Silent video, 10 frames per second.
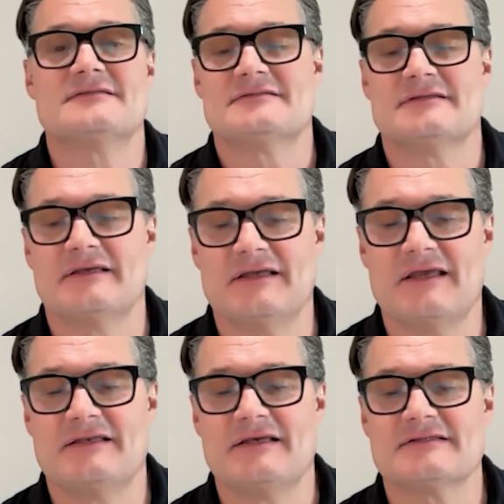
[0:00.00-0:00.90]

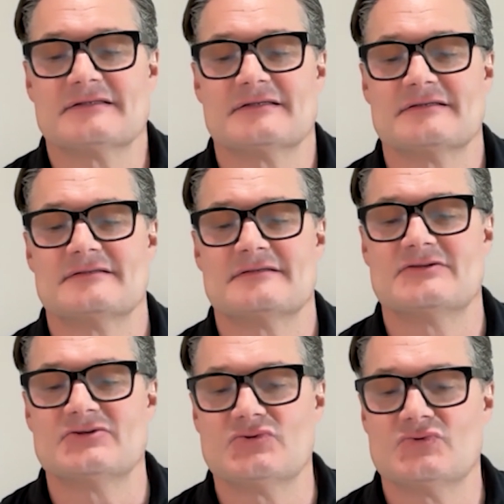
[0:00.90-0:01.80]
It doesn't
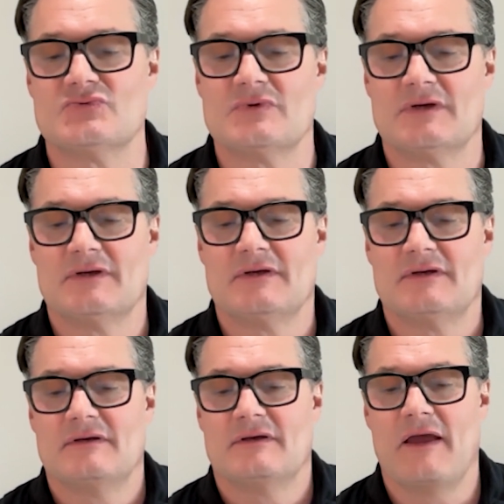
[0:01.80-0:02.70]
do
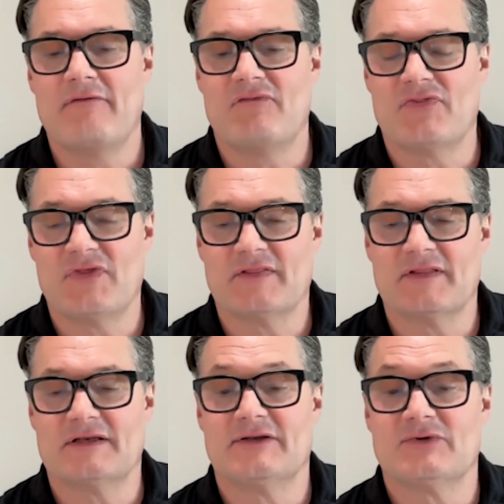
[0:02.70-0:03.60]
everything
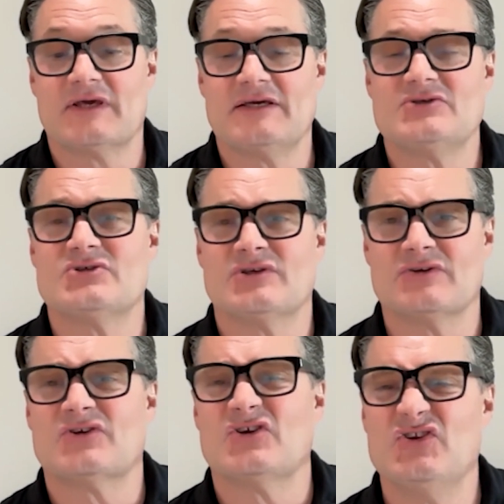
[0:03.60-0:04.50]
that a location
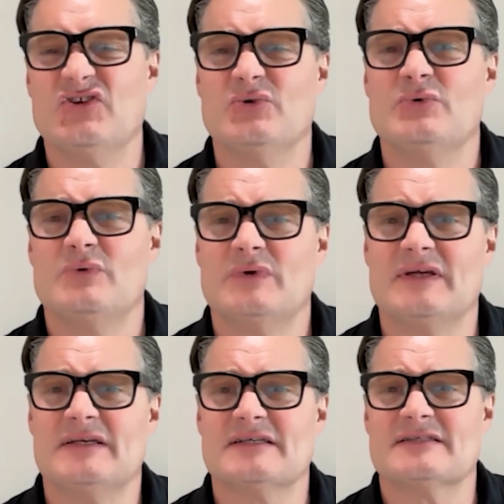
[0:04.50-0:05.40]
can do.
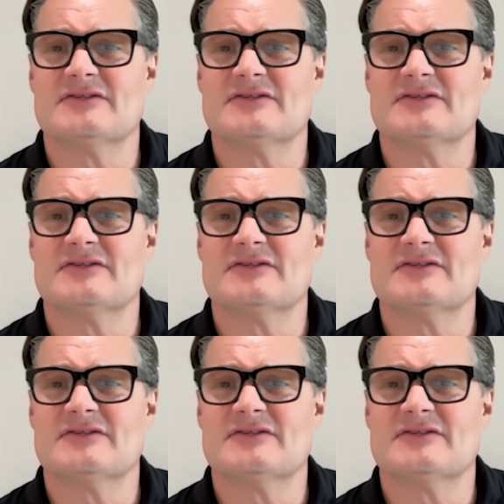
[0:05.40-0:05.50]
It doesn't